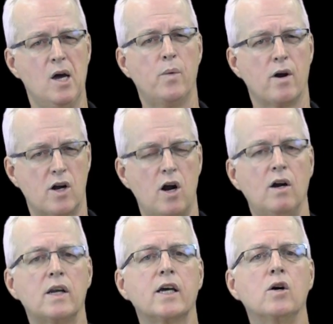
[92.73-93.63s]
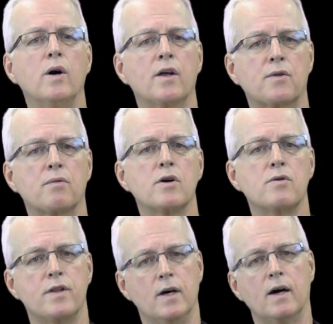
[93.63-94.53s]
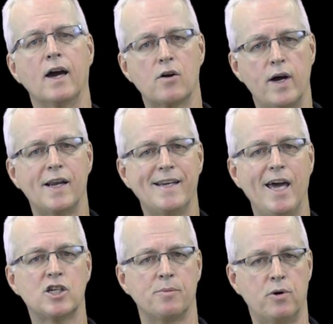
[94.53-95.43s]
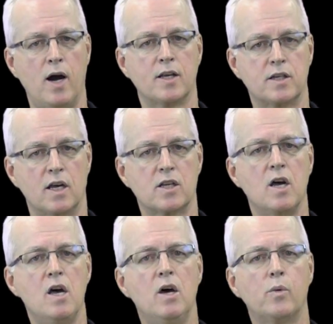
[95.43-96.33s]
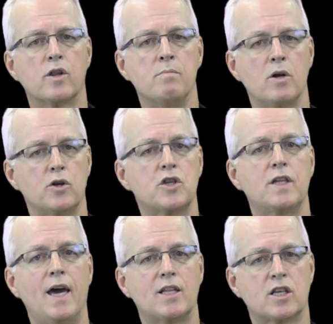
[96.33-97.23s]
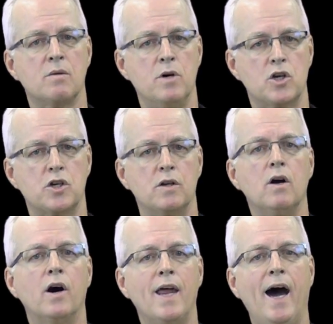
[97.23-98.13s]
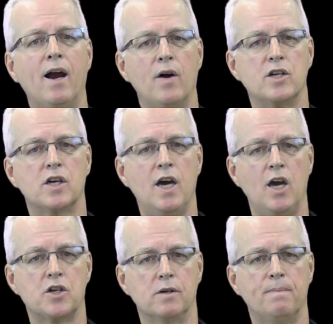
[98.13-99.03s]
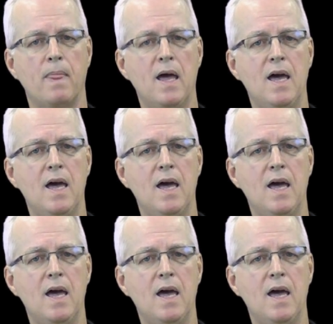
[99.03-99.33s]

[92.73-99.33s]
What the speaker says: We are currently going through the accreditation process with the Middle States Commission on Higher Education,